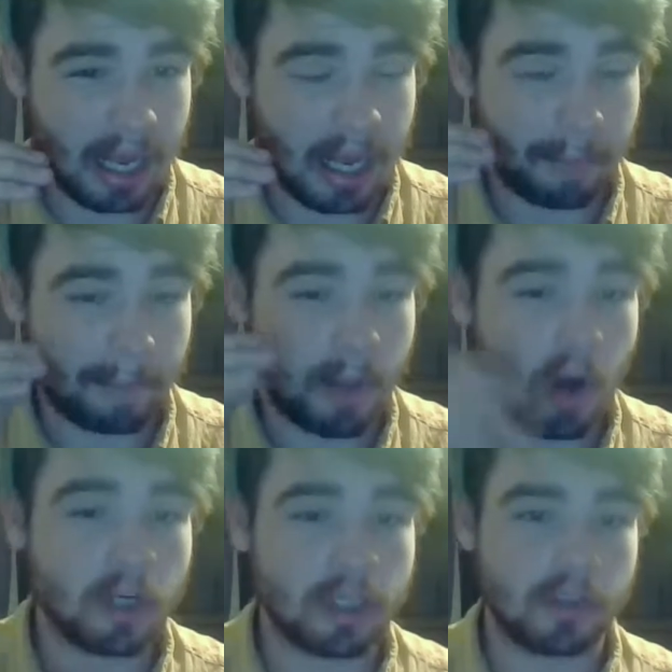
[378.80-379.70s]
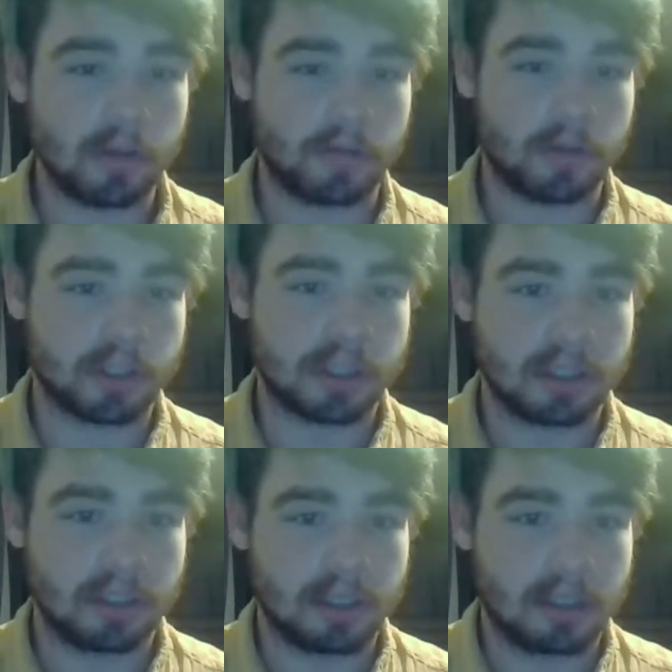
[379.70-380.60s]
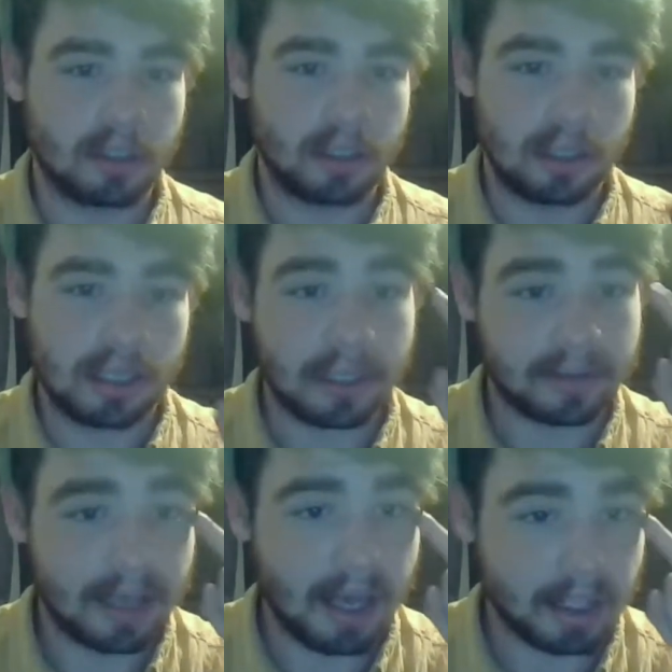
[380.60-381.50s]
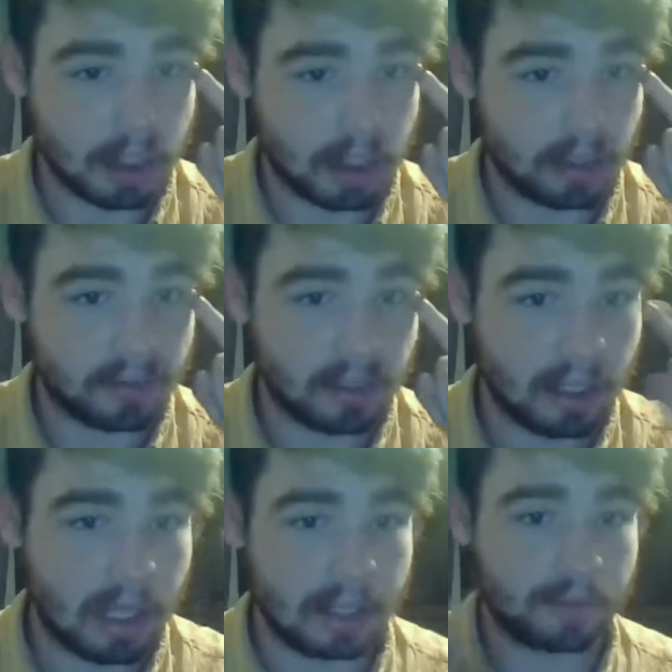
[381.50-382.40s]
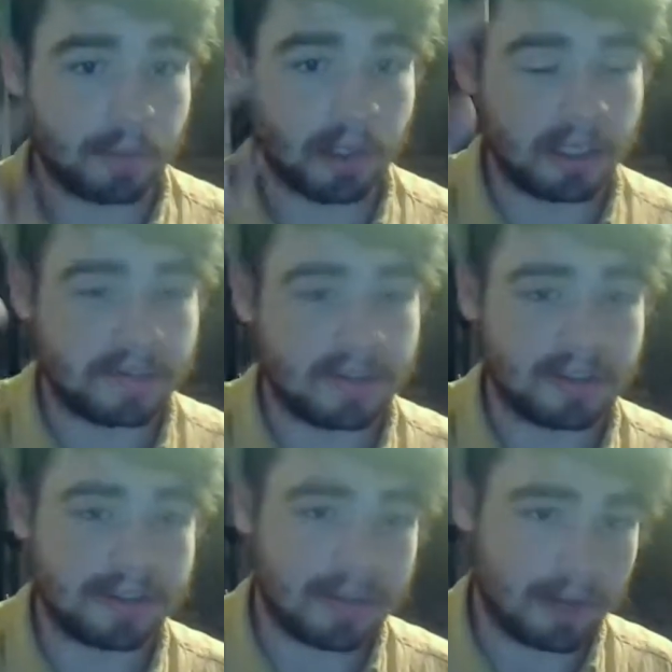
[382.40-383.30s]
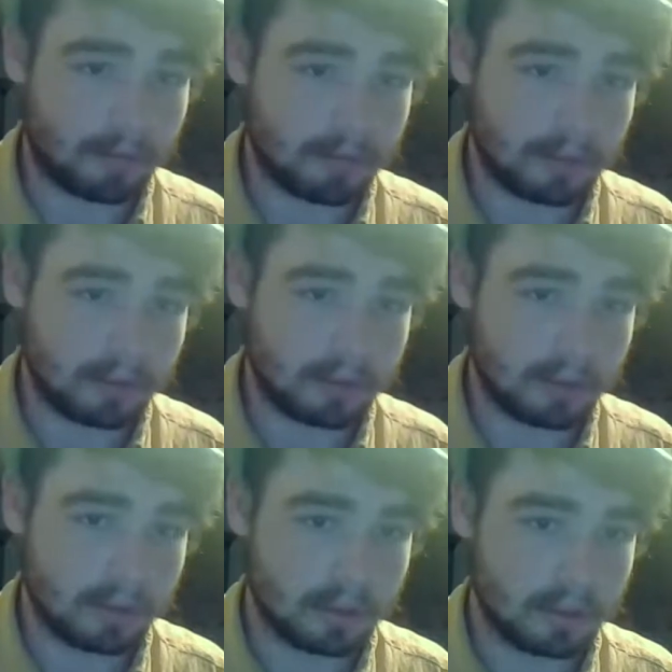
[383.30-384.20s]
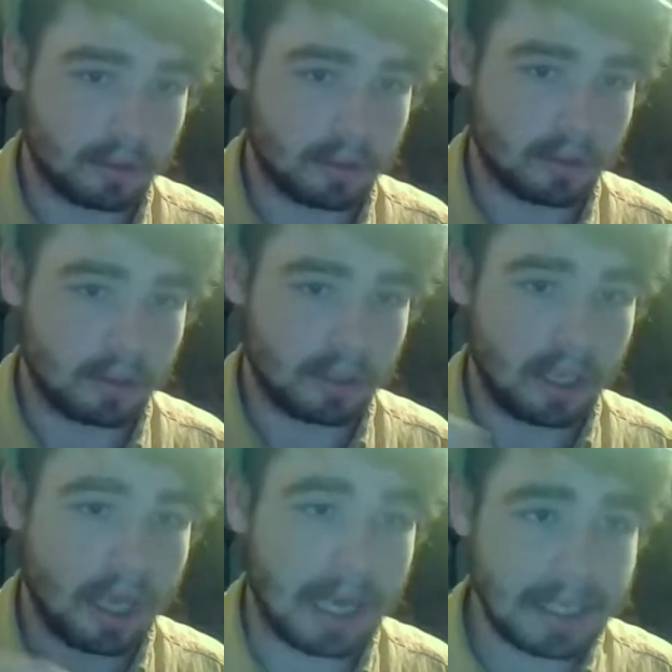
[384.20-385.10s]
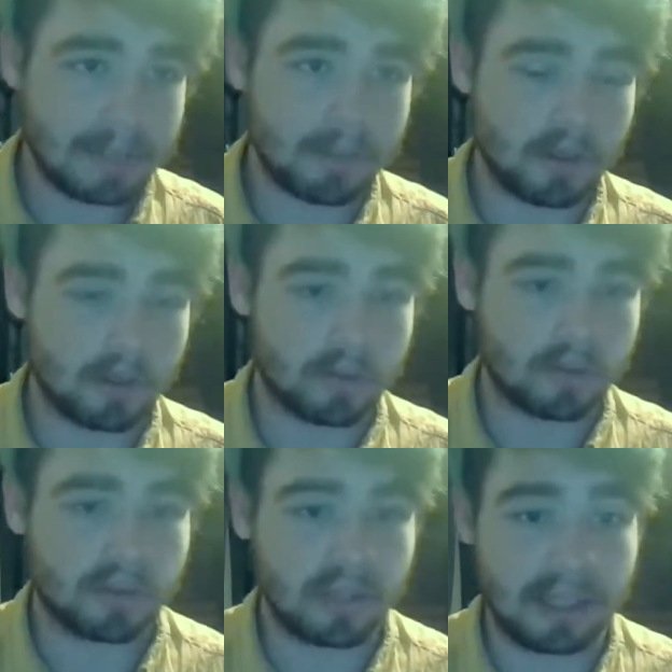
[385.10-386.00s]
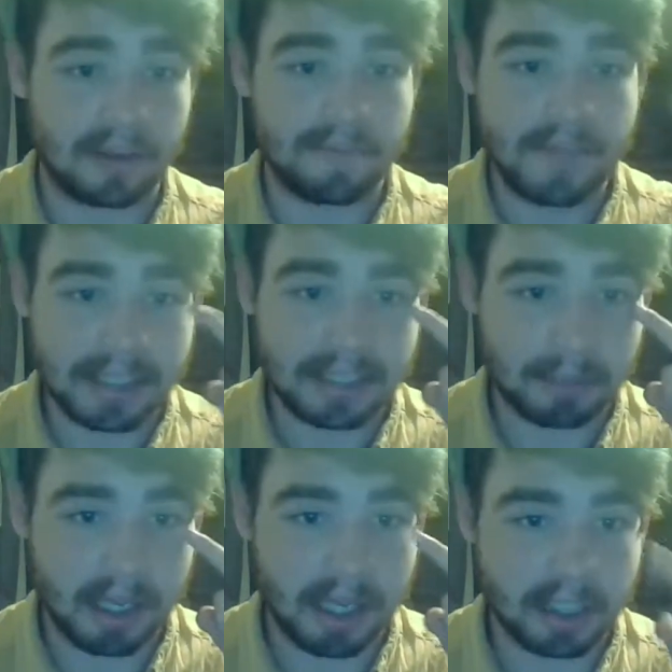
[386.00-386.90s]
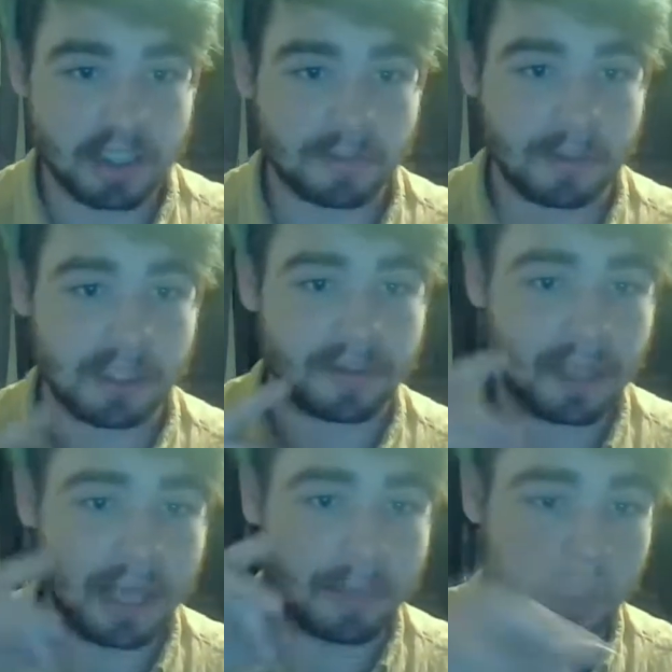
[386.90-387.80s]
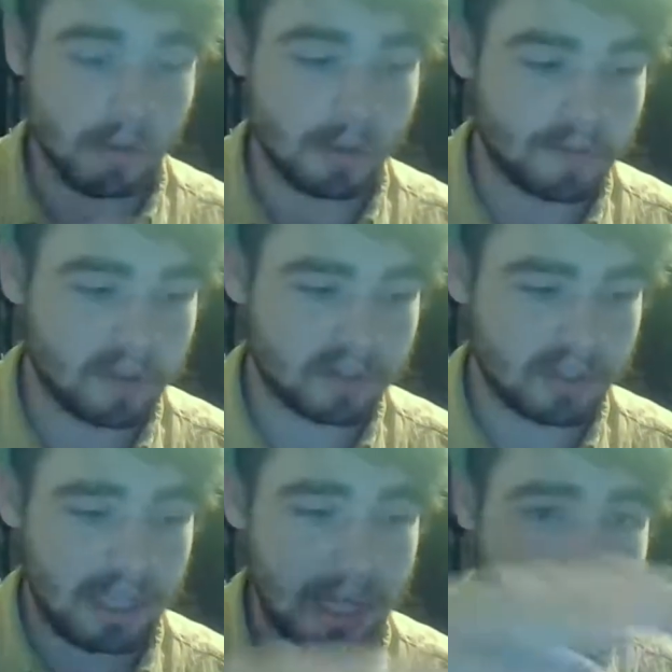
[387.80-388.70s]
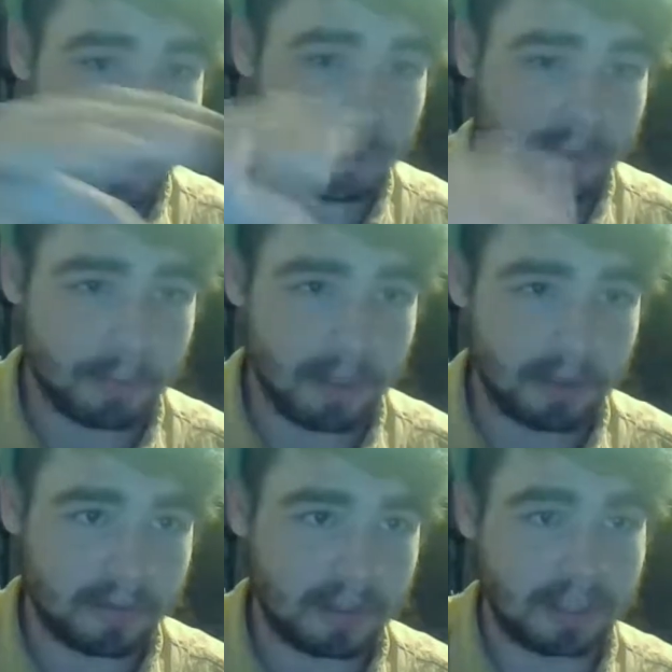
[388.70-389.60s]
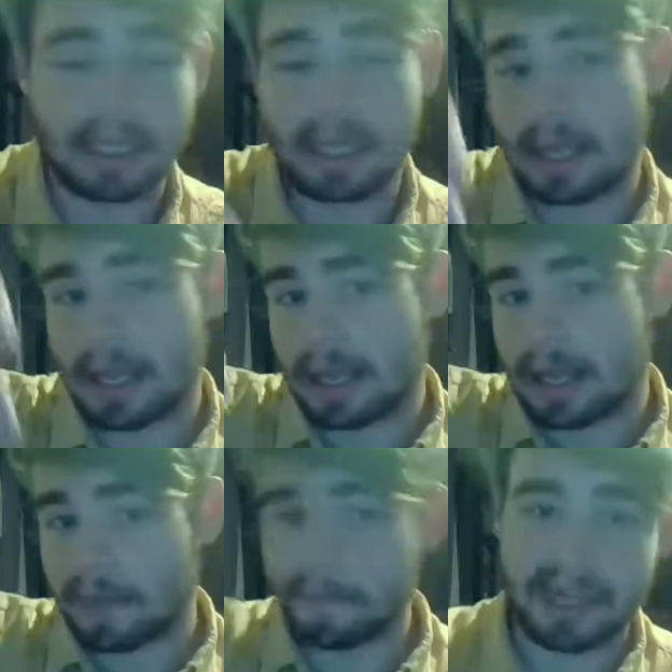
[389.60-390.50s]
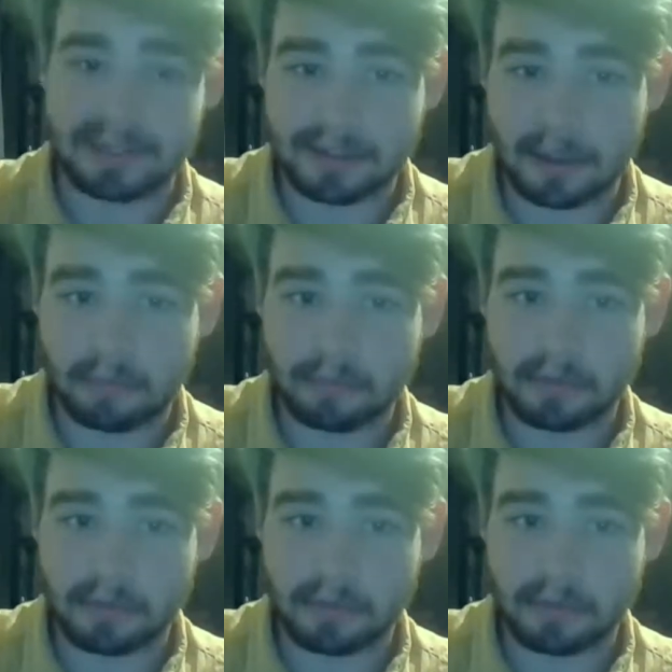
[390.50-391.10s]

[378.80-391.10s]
I'm part of the universe that's conscious and experiencing itself. I am the universe, and the fact that I'm conscious means I'm the universe and I am experiencing myself.